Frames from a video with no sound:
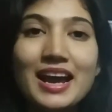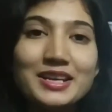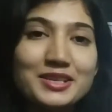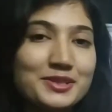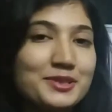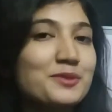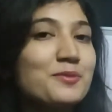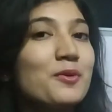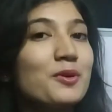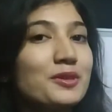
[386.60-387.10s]
I
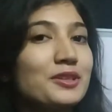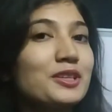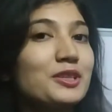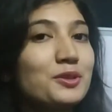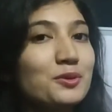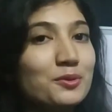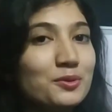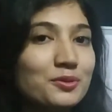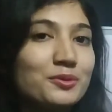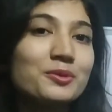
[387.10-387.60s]
just wanted
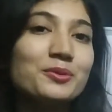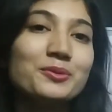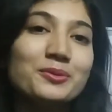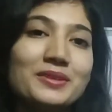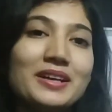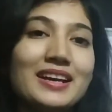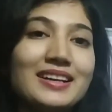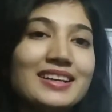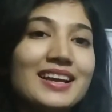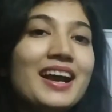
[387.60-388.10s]
you to do
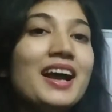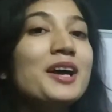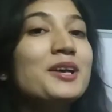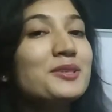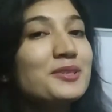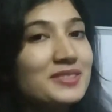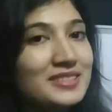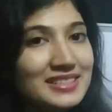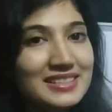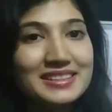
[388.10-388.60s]
that.
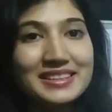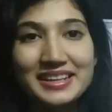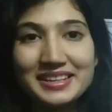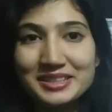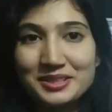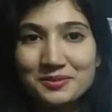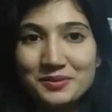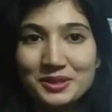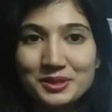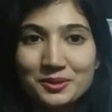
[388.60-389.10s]
So till
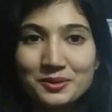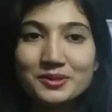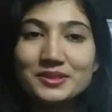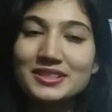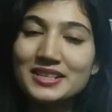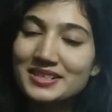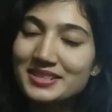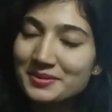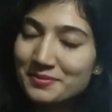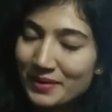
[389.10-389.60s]
next video,
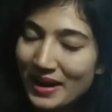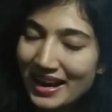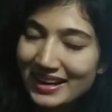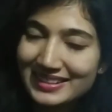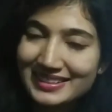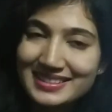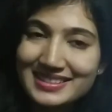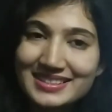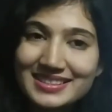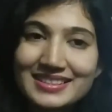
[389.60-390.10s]
just
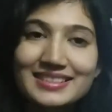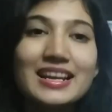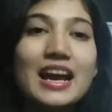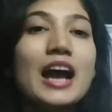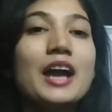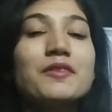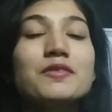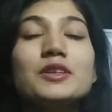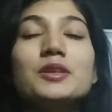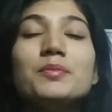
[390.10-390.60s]
practice it.
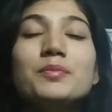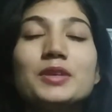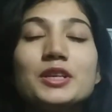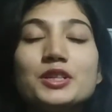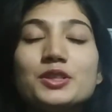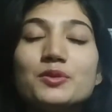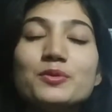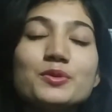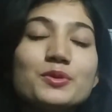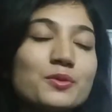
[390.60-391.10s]
I will meet
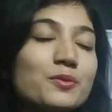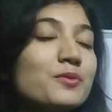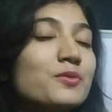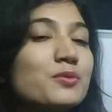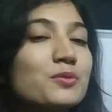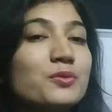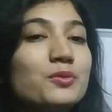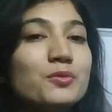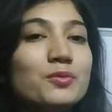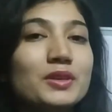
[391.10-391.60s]
you so
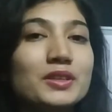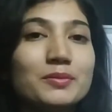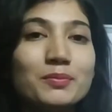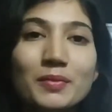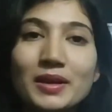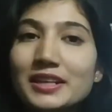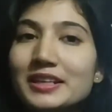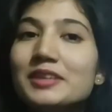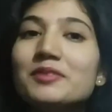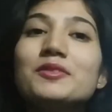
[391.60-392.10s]
soon with
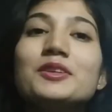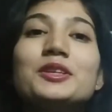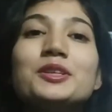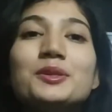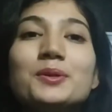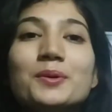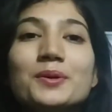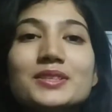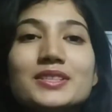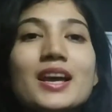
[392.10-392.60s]
many
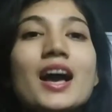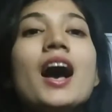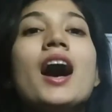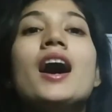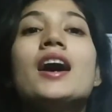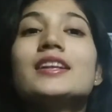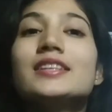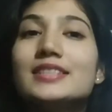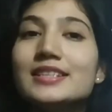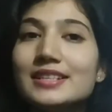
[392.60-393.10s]
videos.
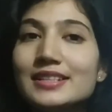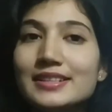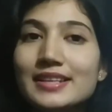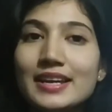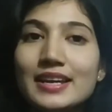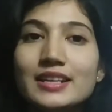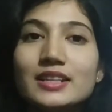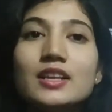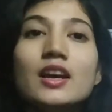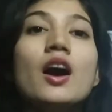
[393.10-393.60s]
Till
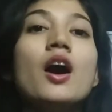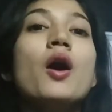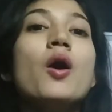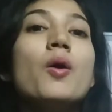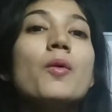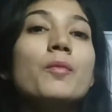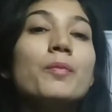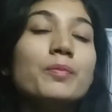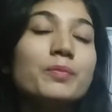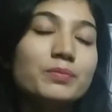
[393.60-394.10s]
then,
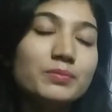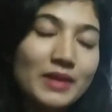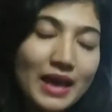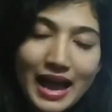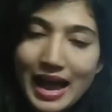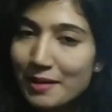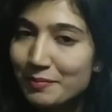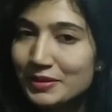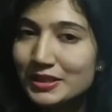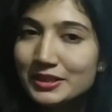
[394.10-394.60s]

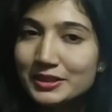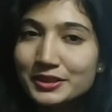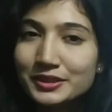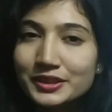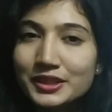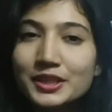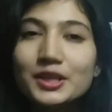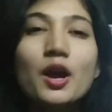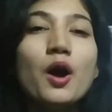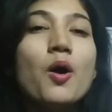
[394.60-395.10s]
happy
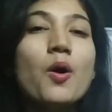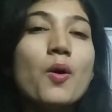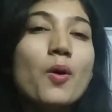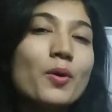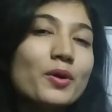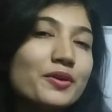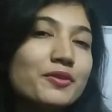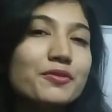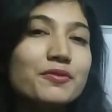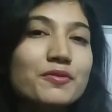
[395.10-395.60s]
learning, au
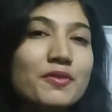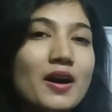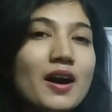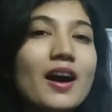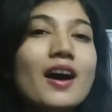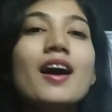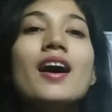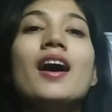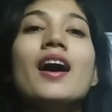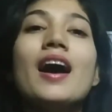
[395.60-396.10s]

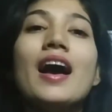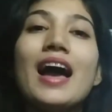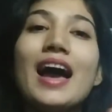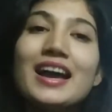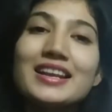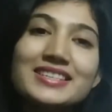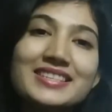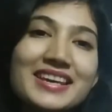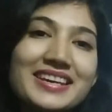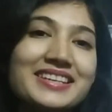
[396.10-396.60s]
revoir
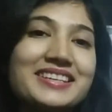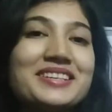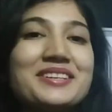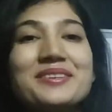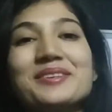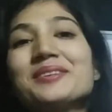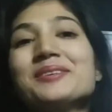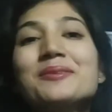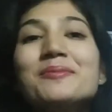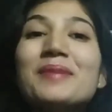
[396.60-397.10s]
and take
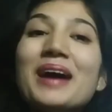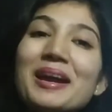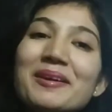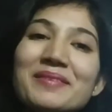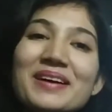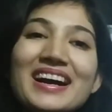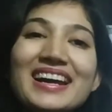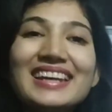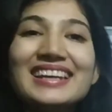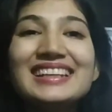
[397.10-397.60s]
care. Bye
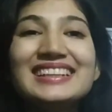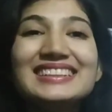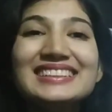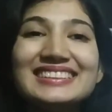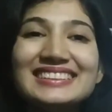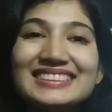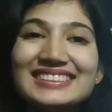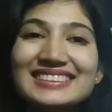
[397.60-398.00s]
bye.